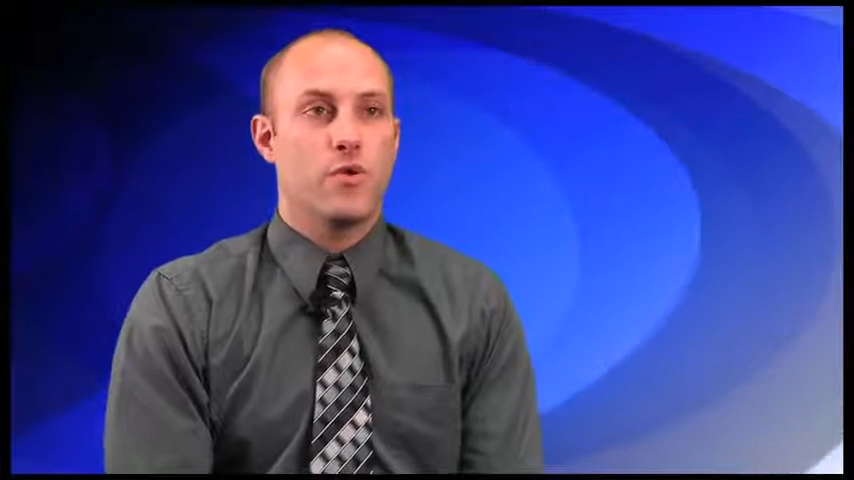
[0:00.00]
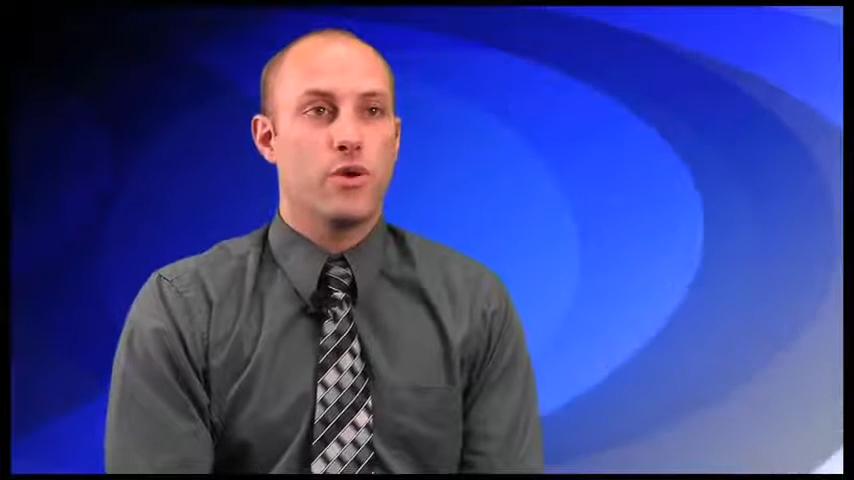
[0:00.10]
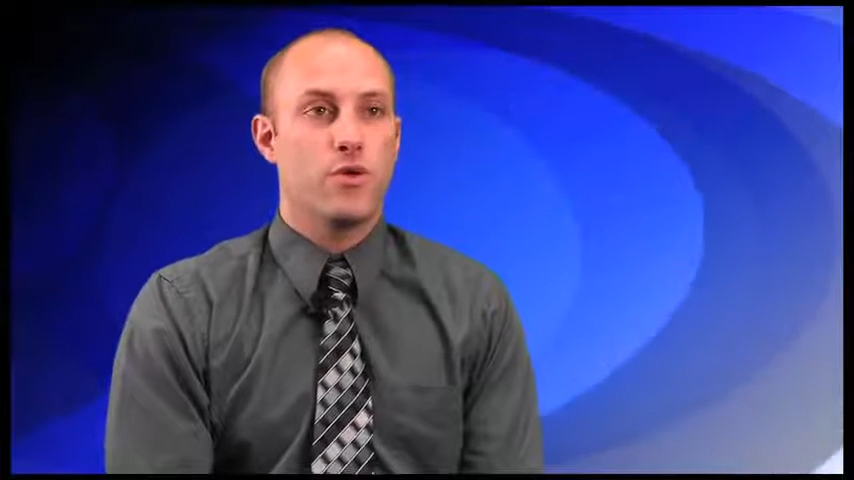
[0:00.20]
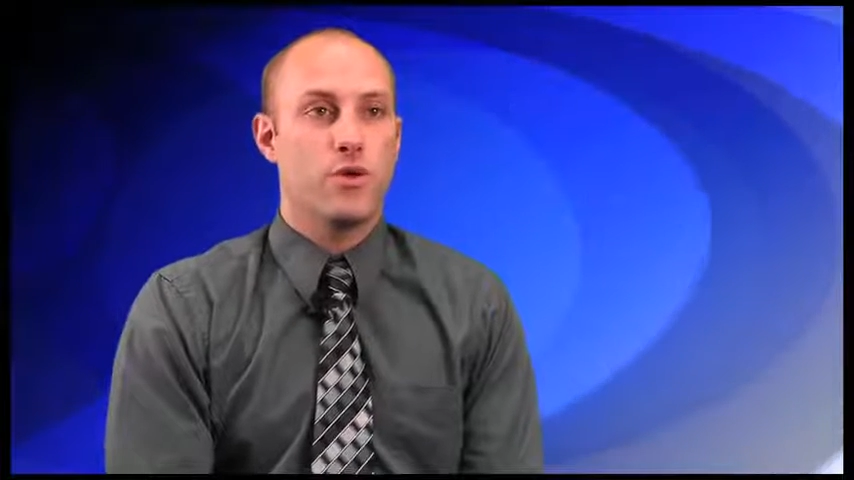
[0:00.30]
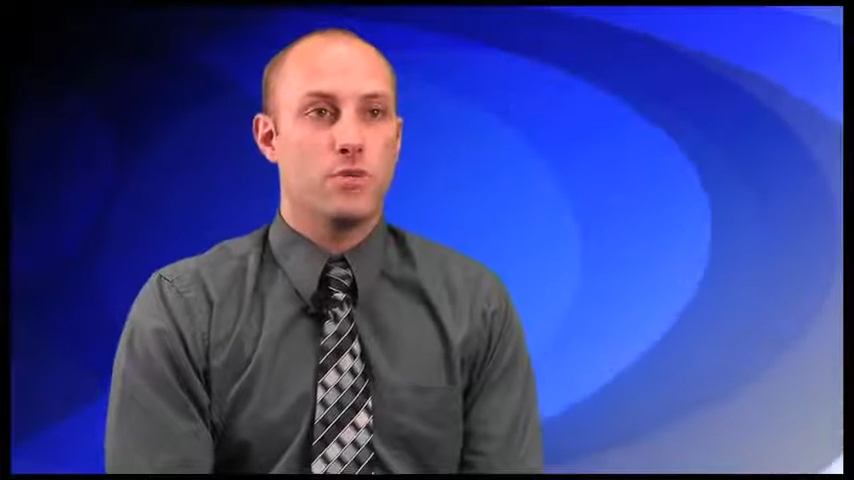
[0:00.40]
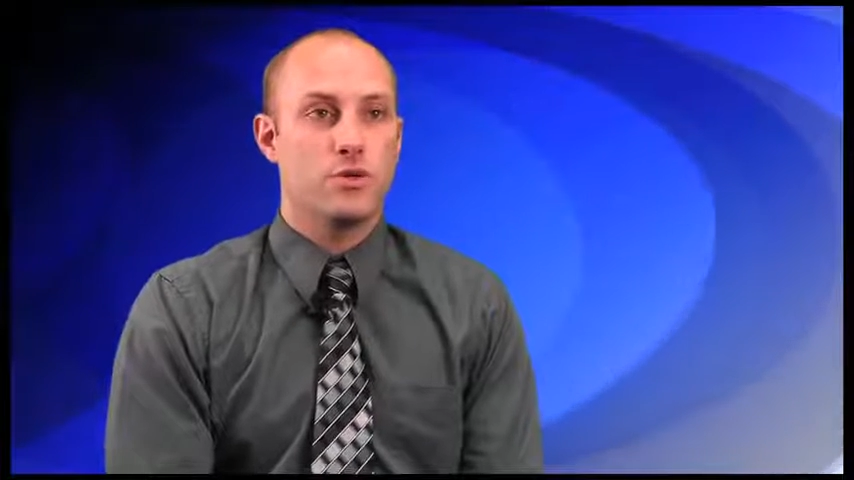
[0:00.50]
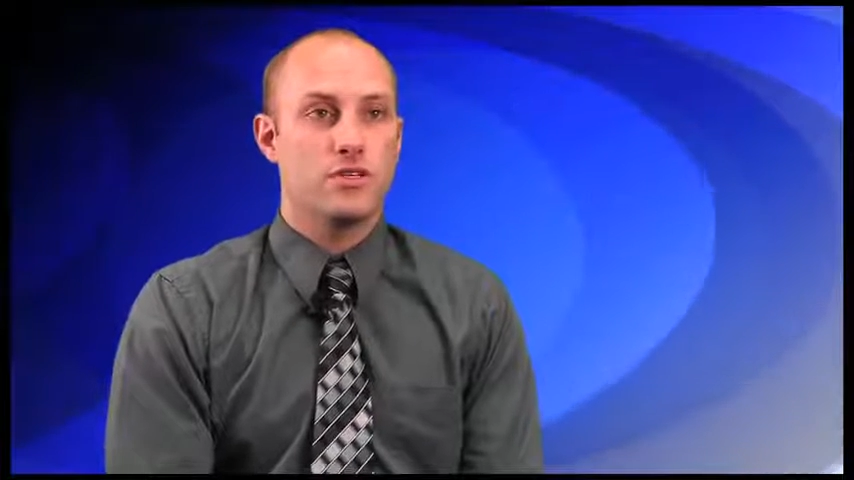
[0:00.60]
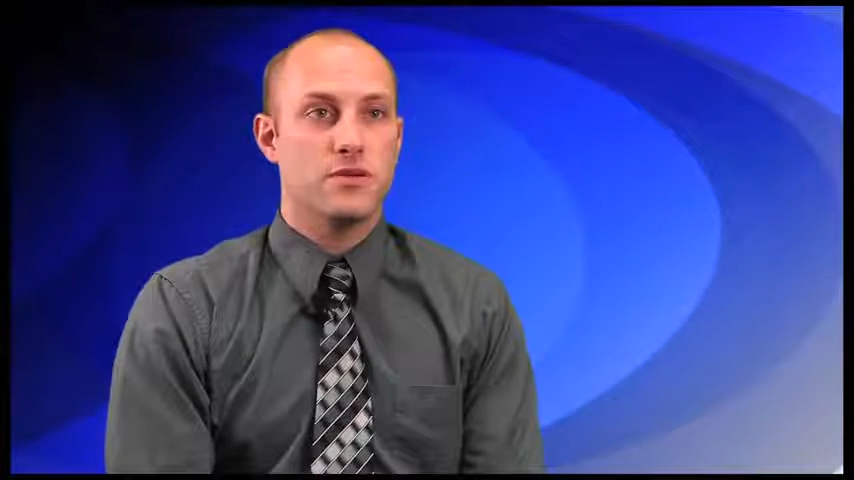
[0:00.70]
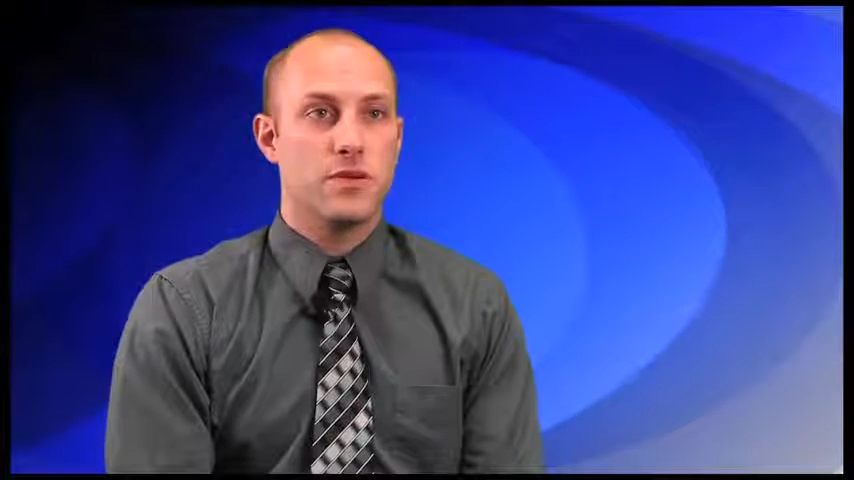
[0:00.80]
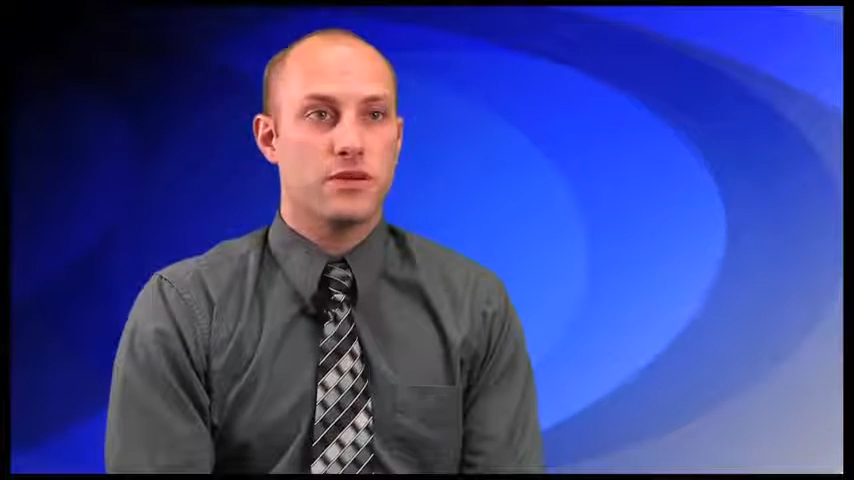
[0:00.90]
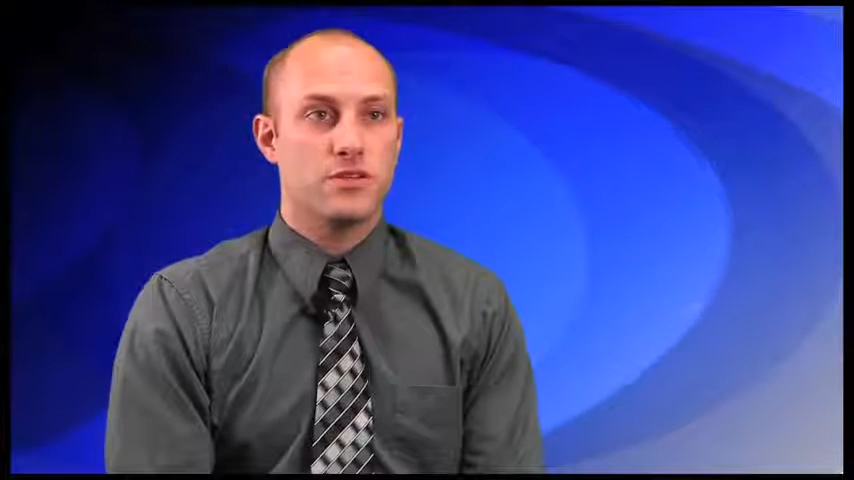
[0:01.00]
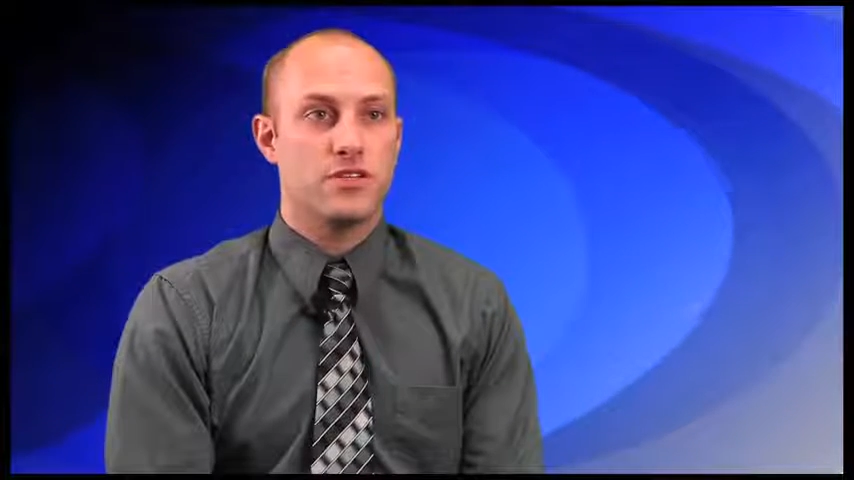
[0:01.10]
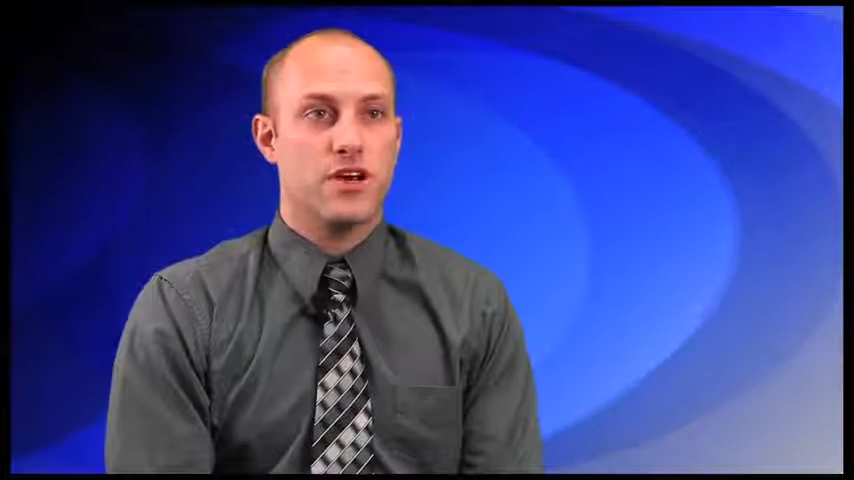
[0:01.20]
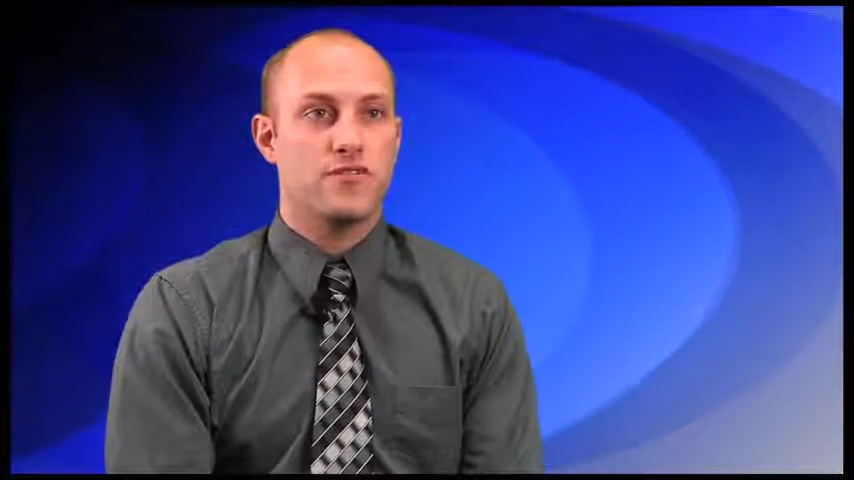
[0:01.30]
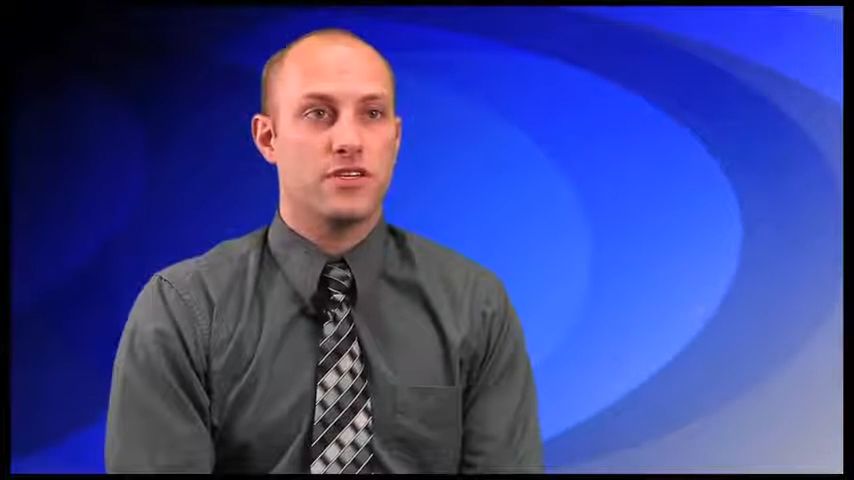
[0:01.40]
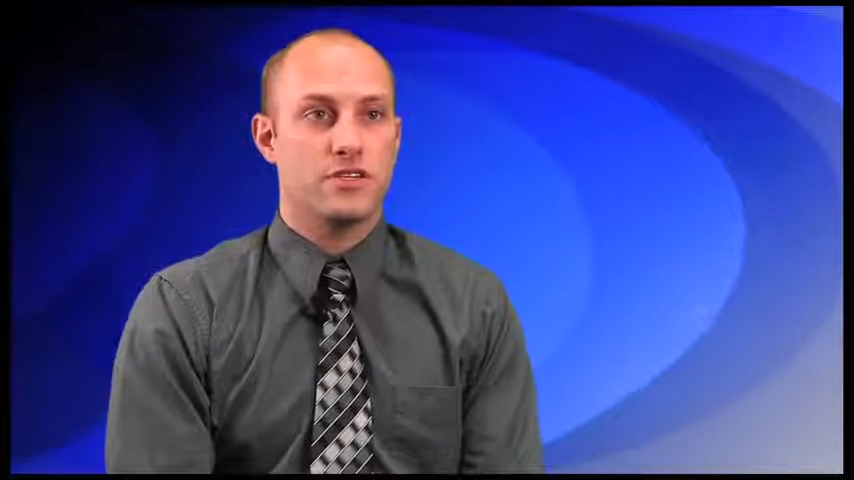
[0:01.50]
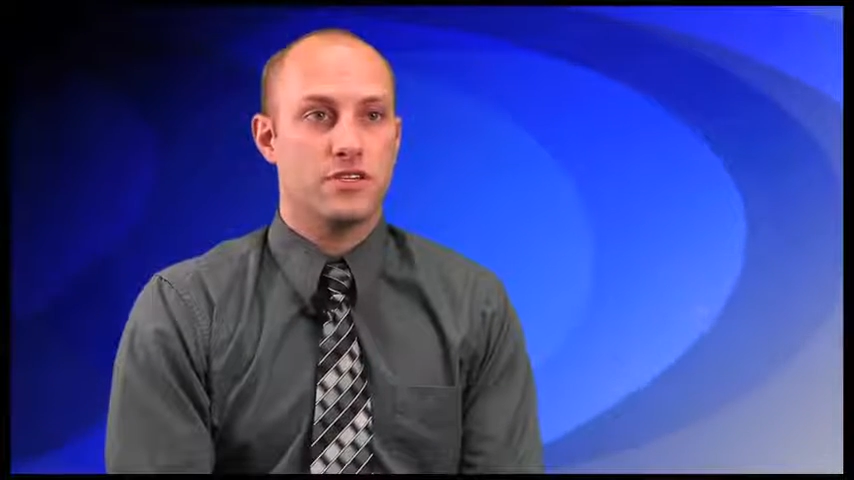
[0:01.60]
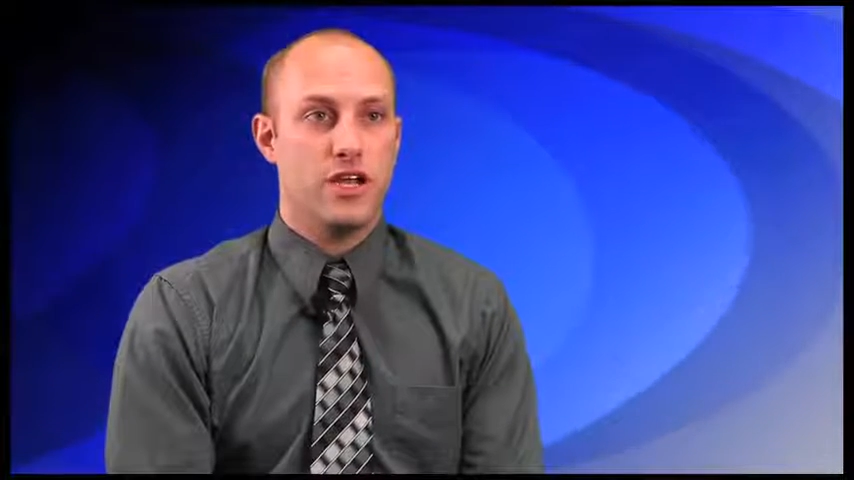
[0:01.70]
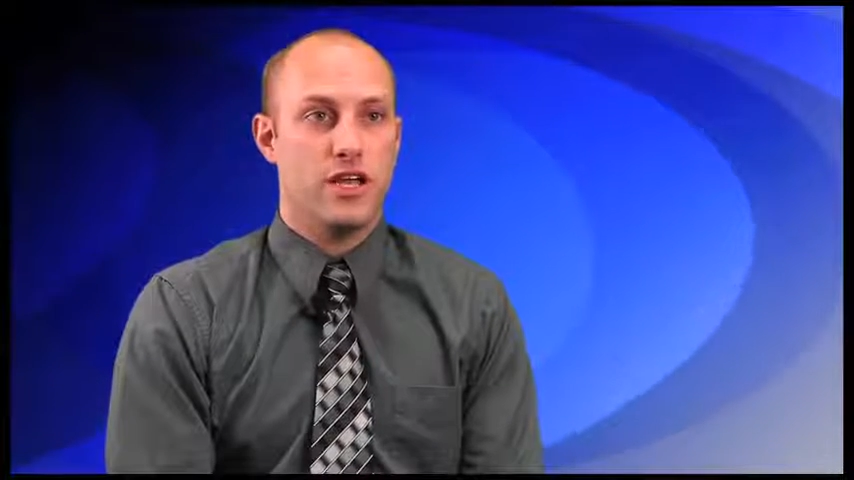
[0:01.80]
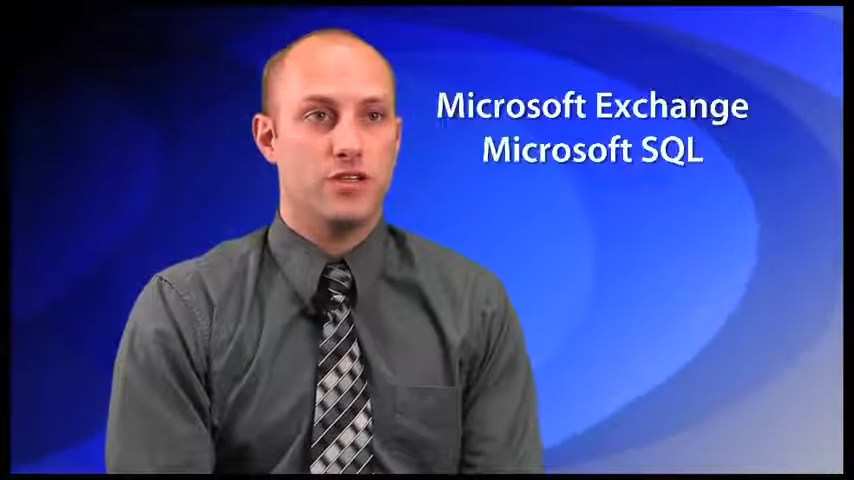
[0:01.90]
We run mostly Microsoft
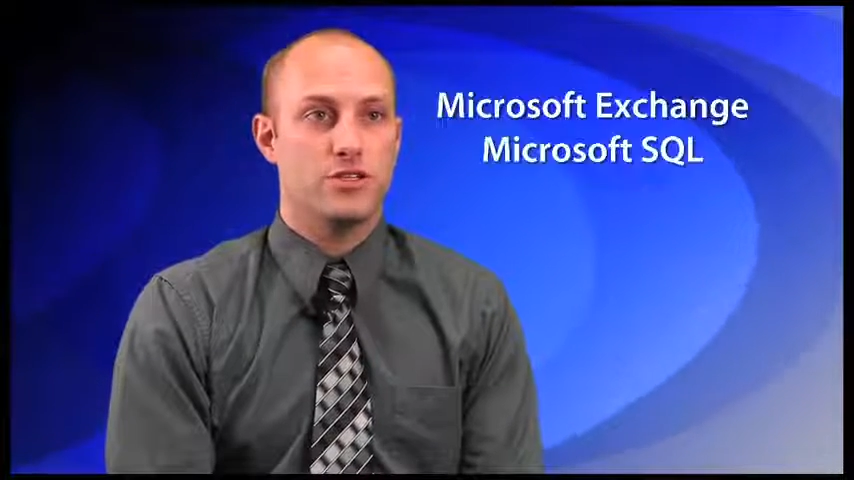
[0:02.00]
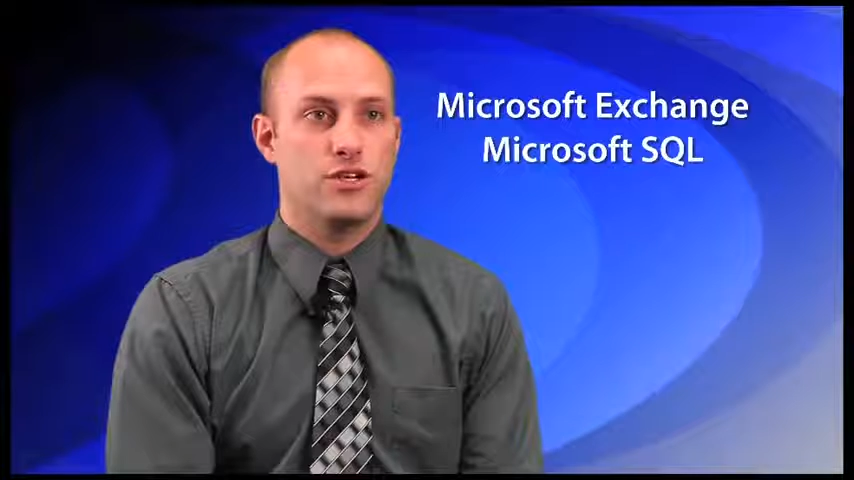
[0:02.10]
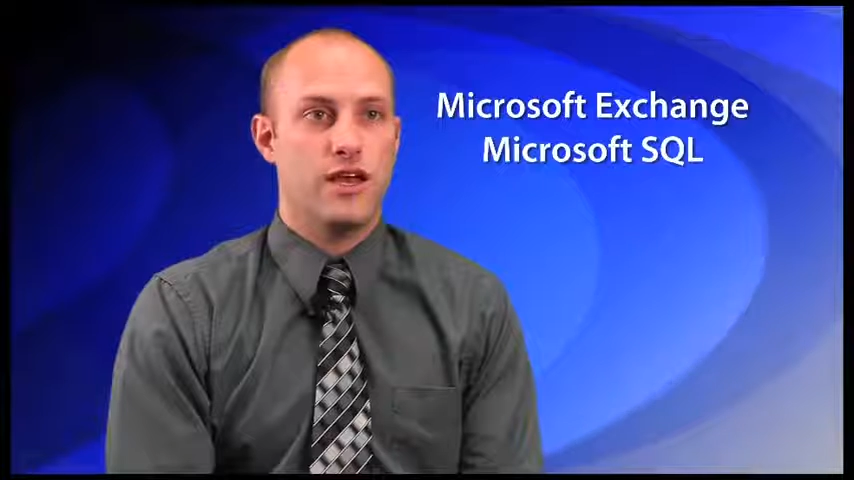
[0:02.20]
Exchange